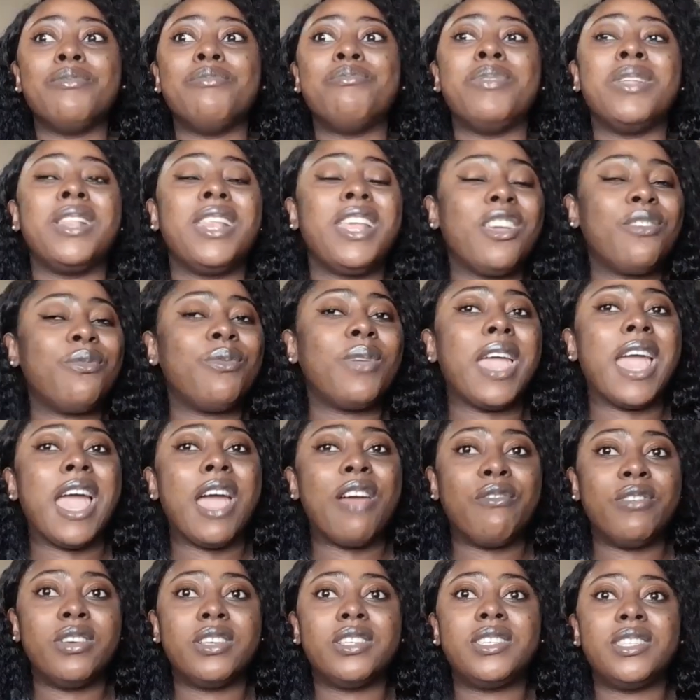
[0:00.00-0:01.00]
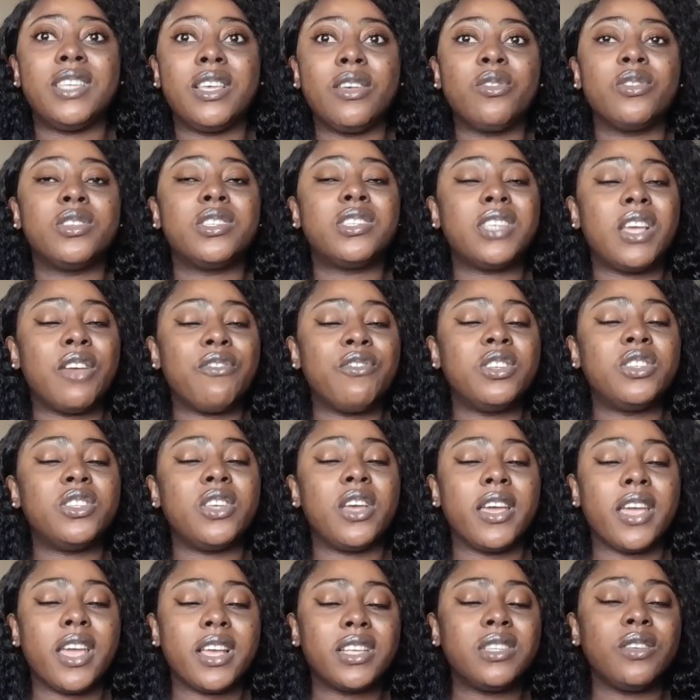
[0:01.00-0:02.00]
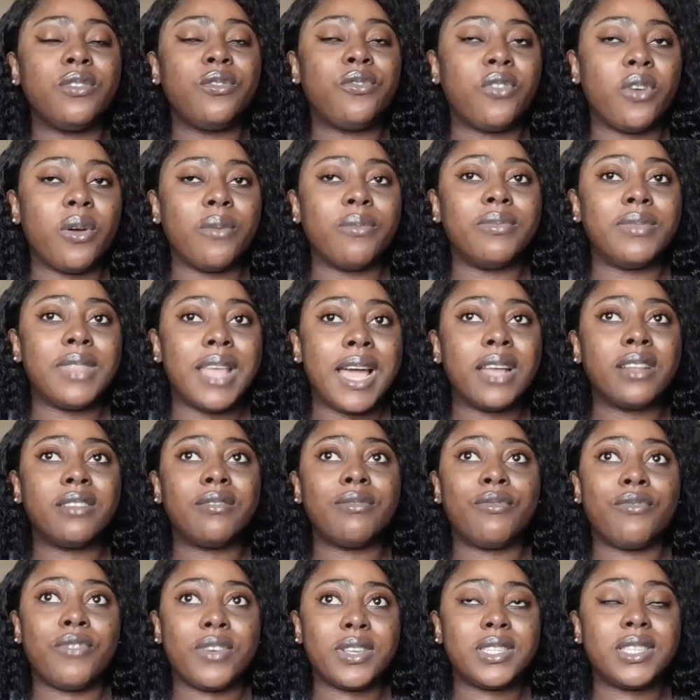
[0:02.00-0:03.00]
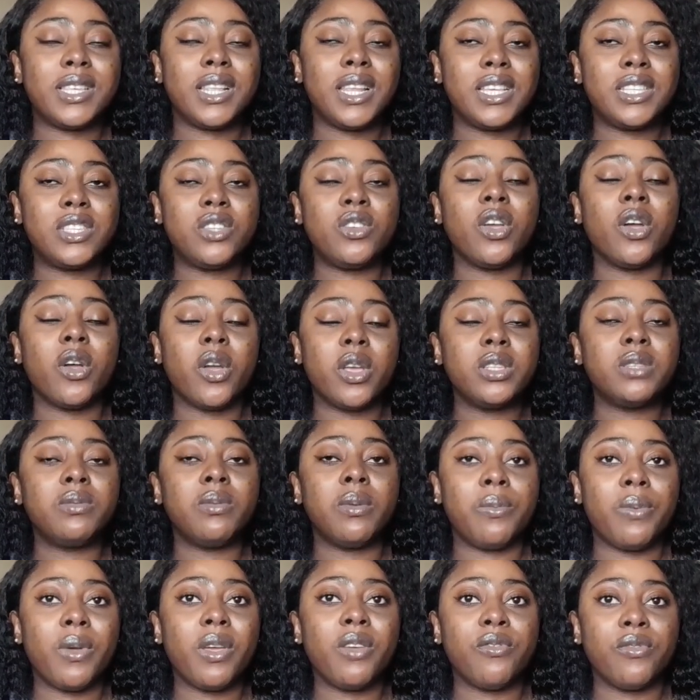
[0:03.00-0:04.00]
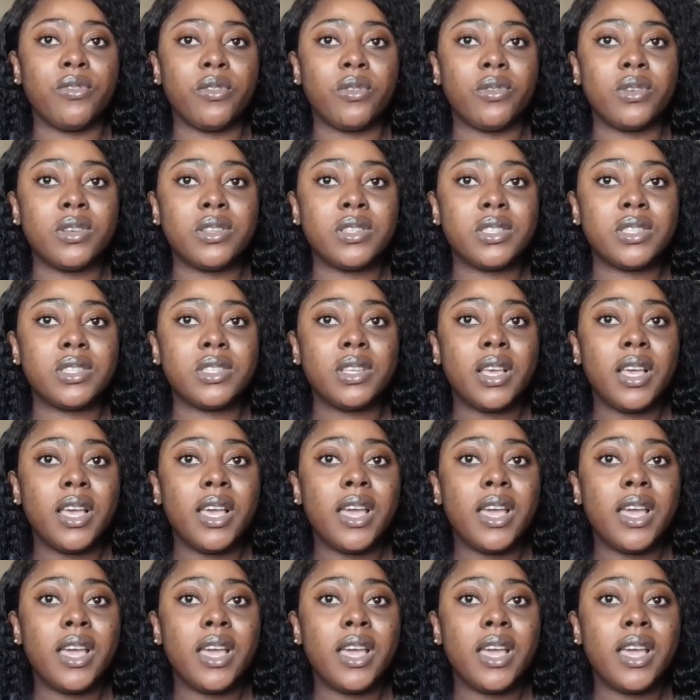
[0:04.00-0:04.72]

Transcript: believe me, every single service you're getting from that facility, you're going to be paying for it.